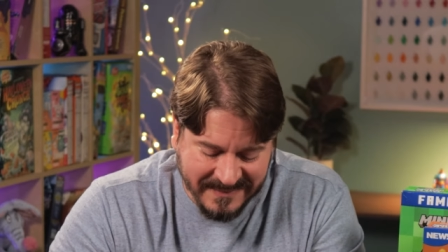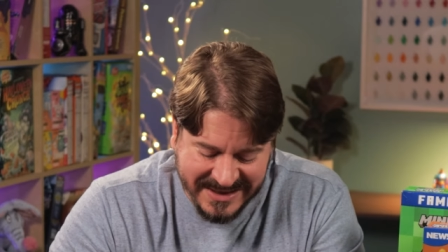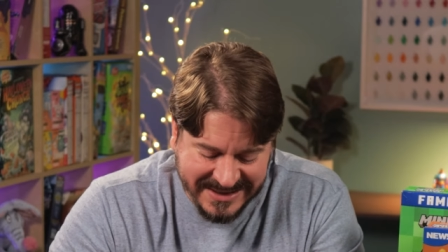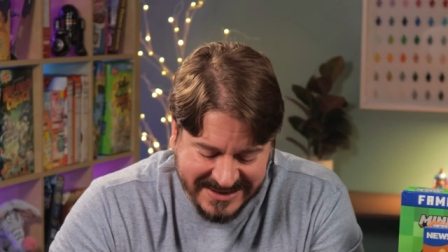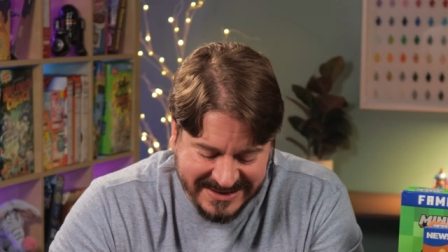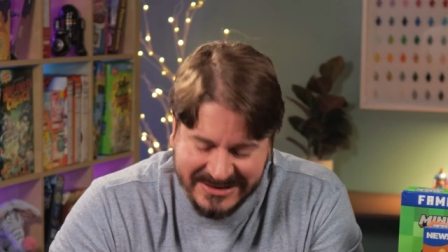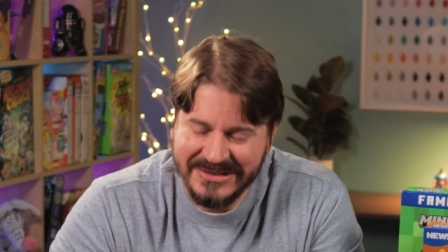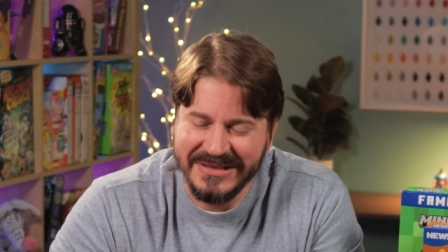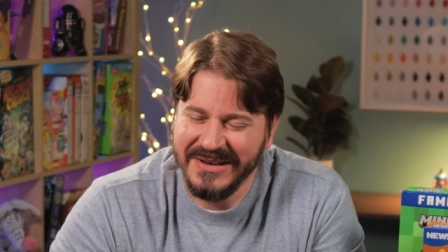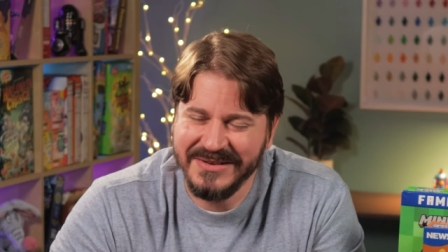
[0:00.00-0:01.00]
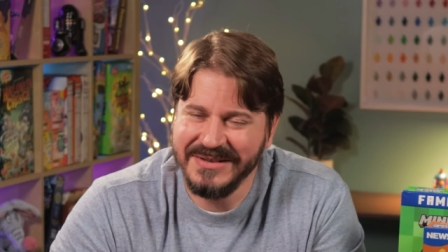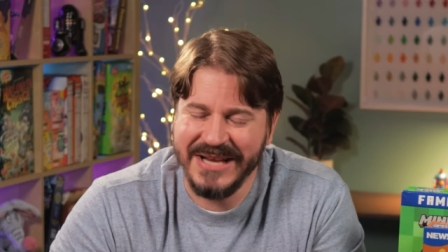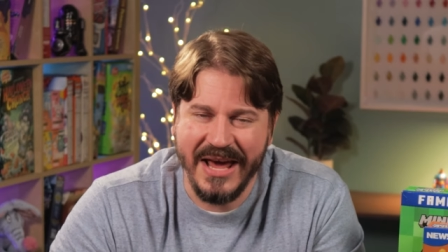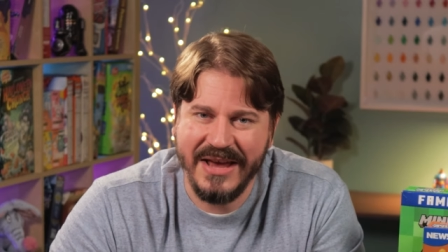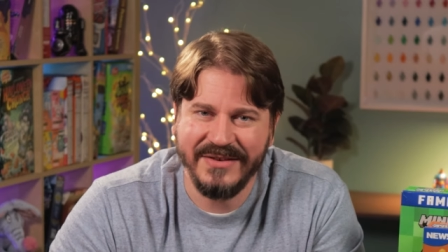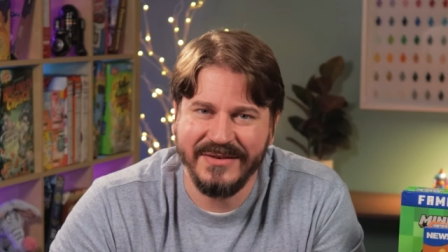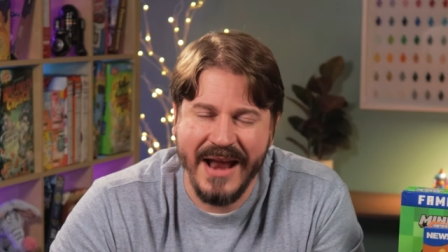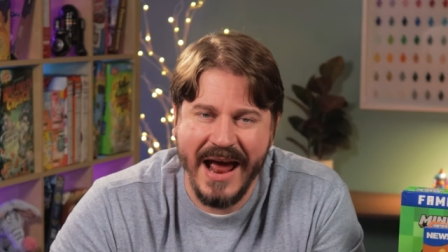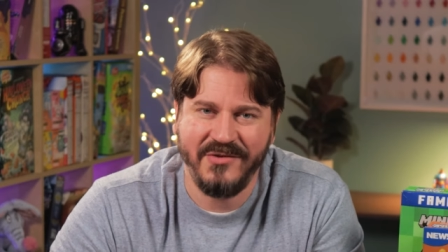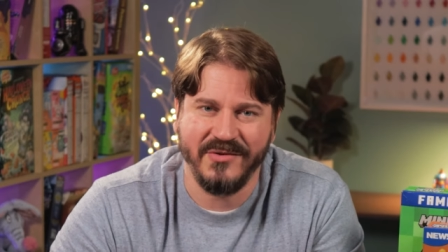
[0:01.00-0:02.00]
This doesn't taste
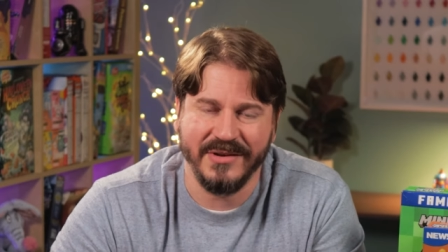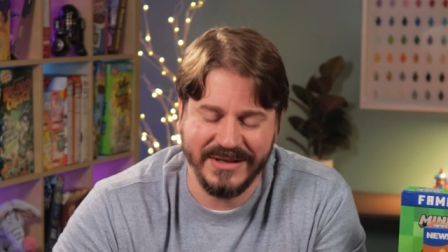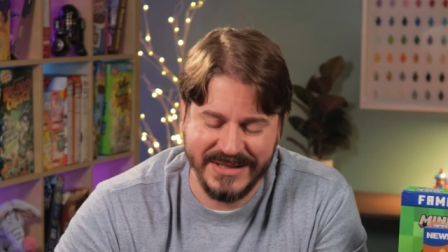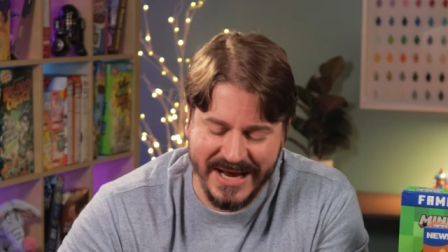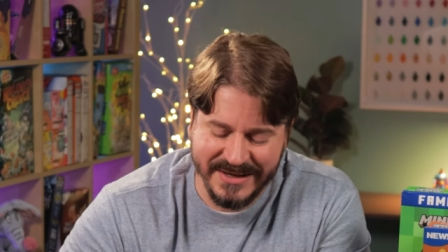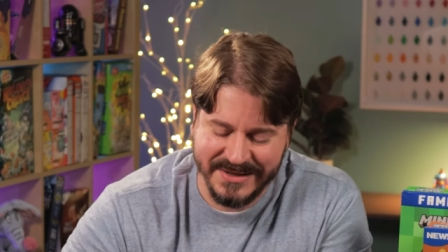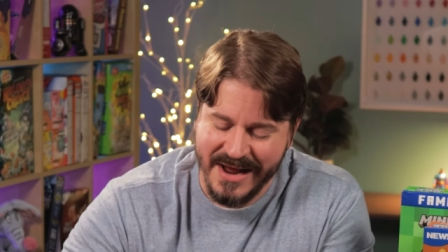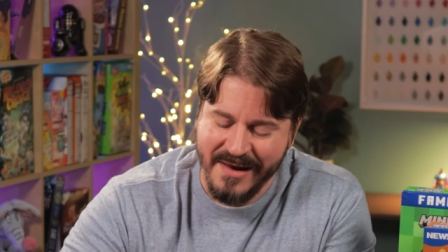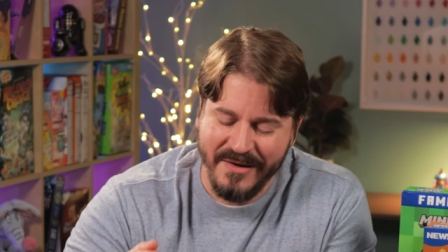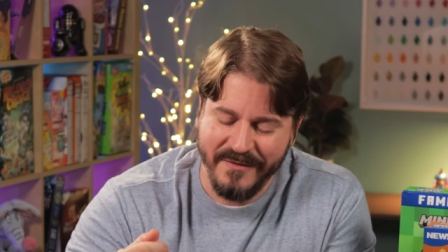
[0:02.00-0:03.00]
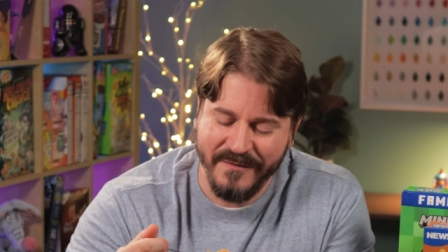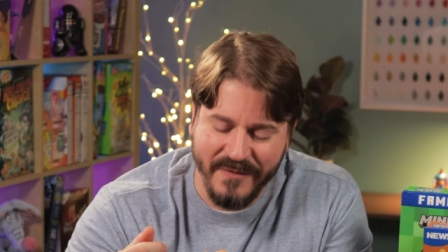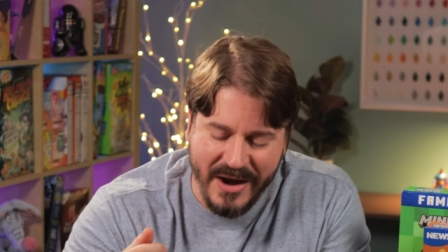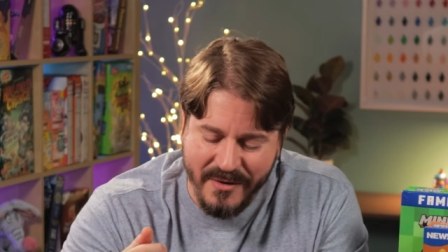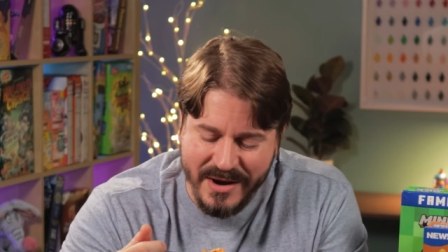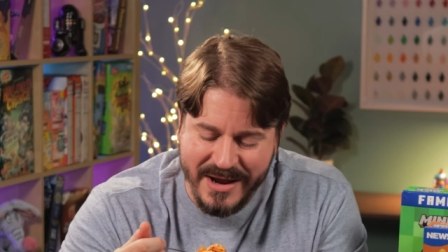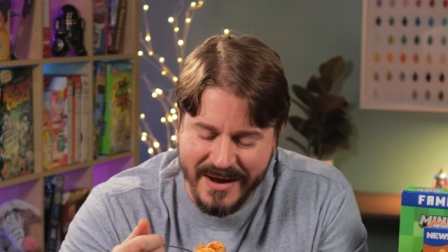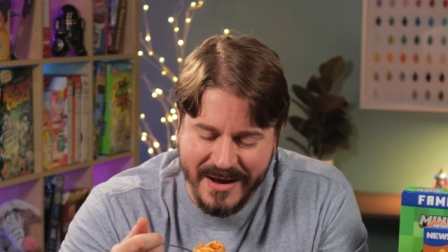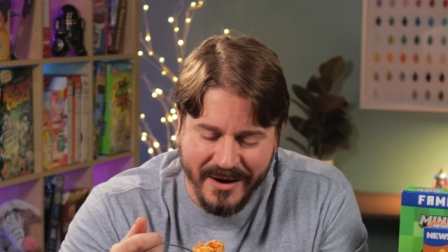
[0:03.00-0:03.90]
natural. It tastes very